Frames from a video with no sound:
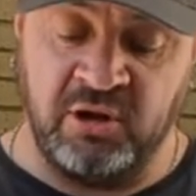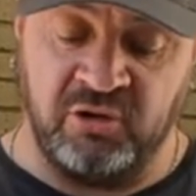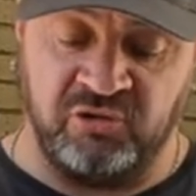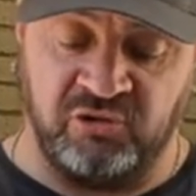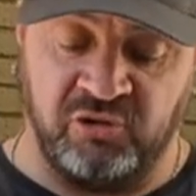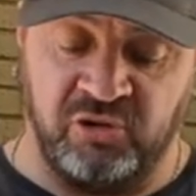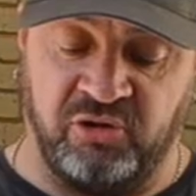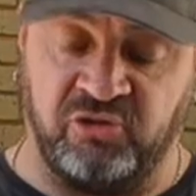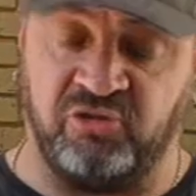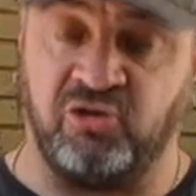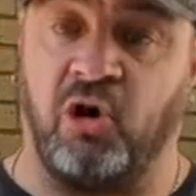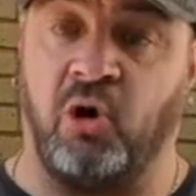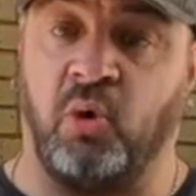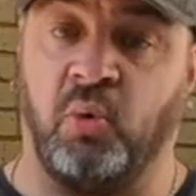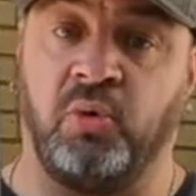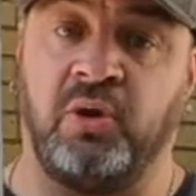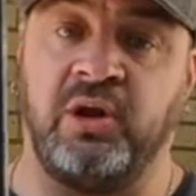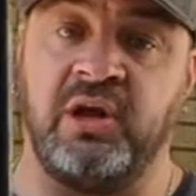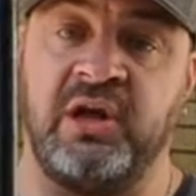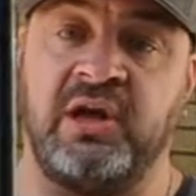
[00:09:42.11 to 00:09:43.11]
So there's
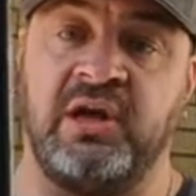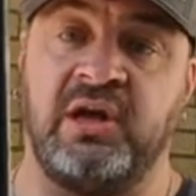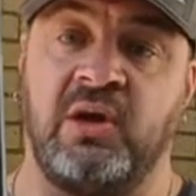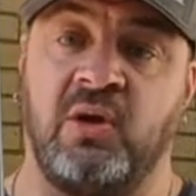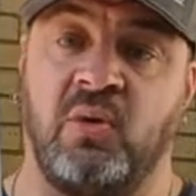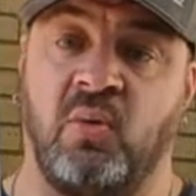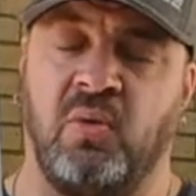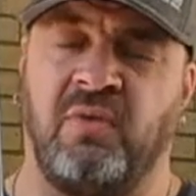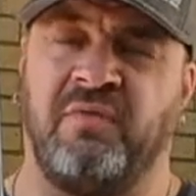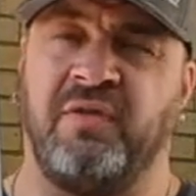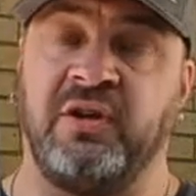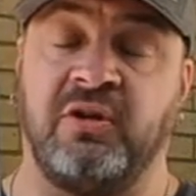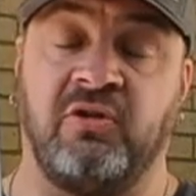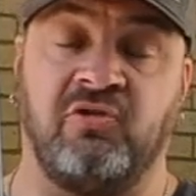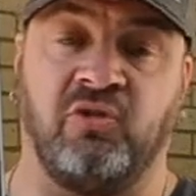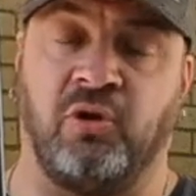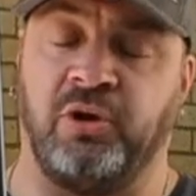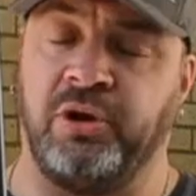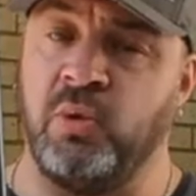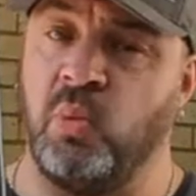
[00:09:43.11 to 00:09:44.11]
only, I think
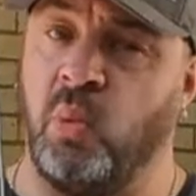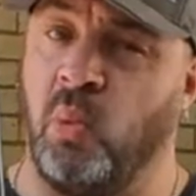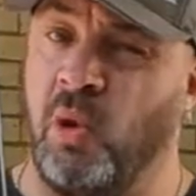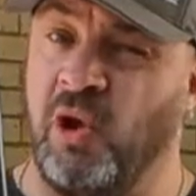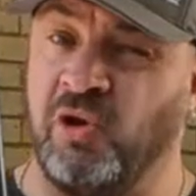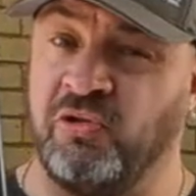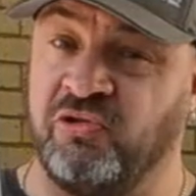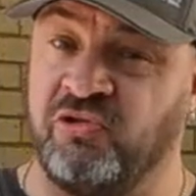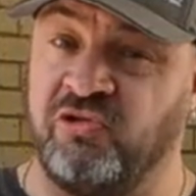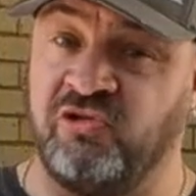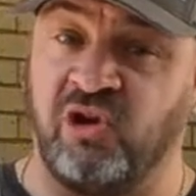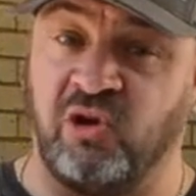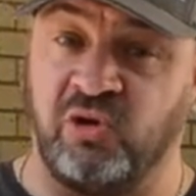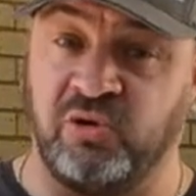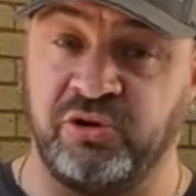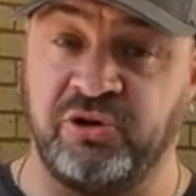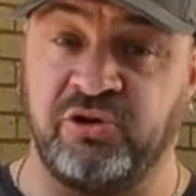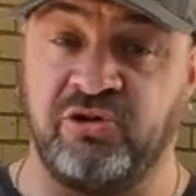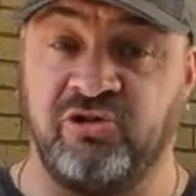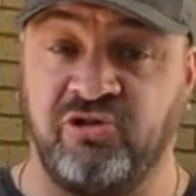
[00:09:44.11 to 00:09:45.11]
there's only one
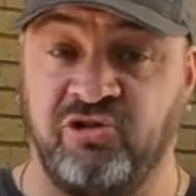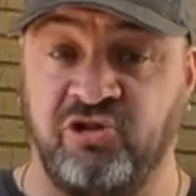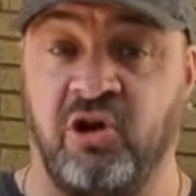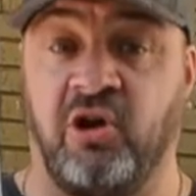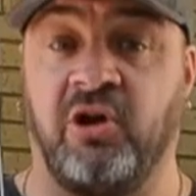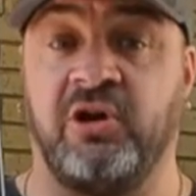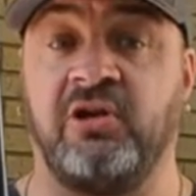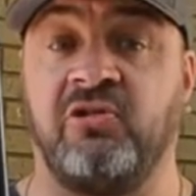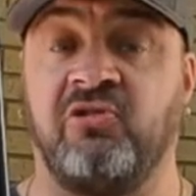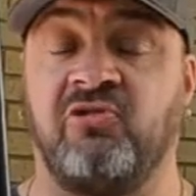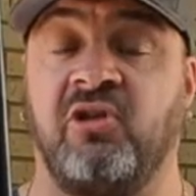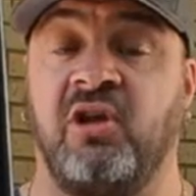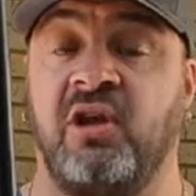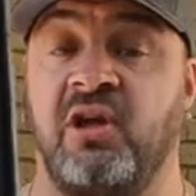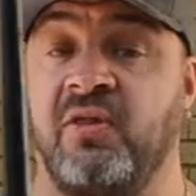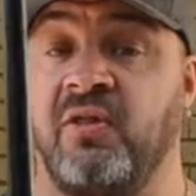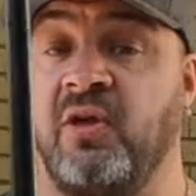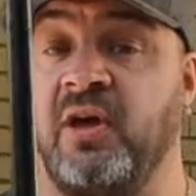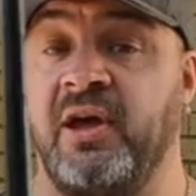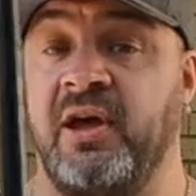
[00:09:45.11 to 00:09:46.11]
soldered joint
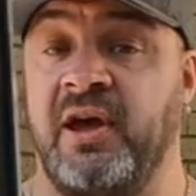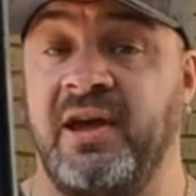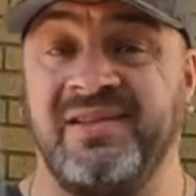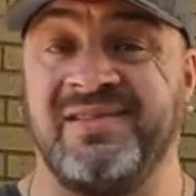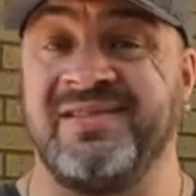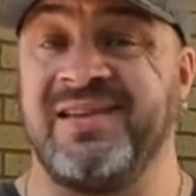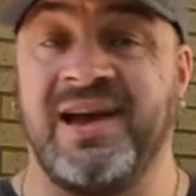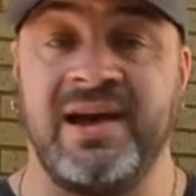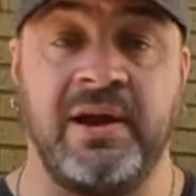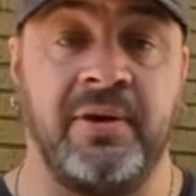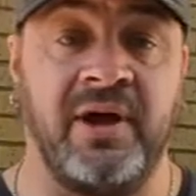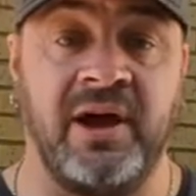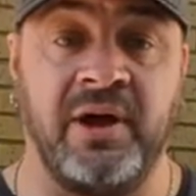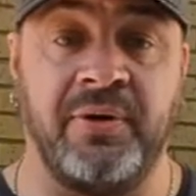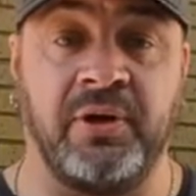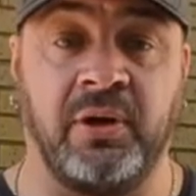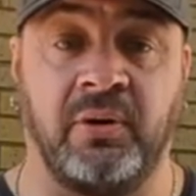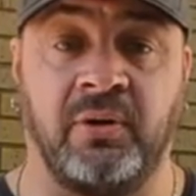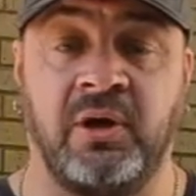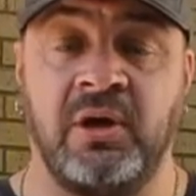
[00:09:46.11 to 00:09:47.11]
in the entire
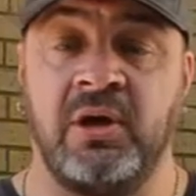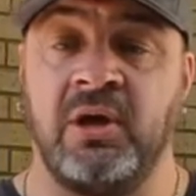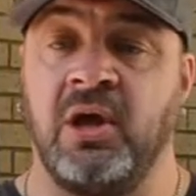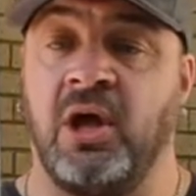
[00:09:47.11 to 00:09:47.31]
aerial.